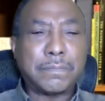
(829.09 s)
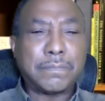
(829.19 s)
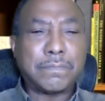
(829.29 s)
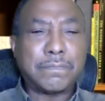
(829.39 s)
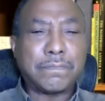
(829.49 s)

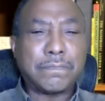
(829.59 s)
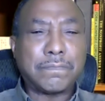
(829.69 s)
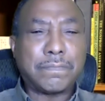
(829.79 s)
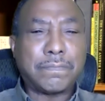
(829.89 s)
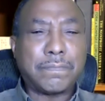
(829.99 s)

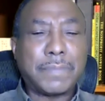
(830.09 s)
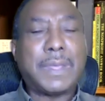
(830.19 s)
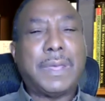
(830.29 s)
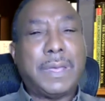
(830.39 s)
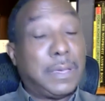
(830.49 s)

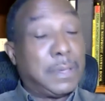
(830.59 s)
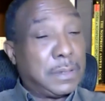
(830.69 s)
(silence)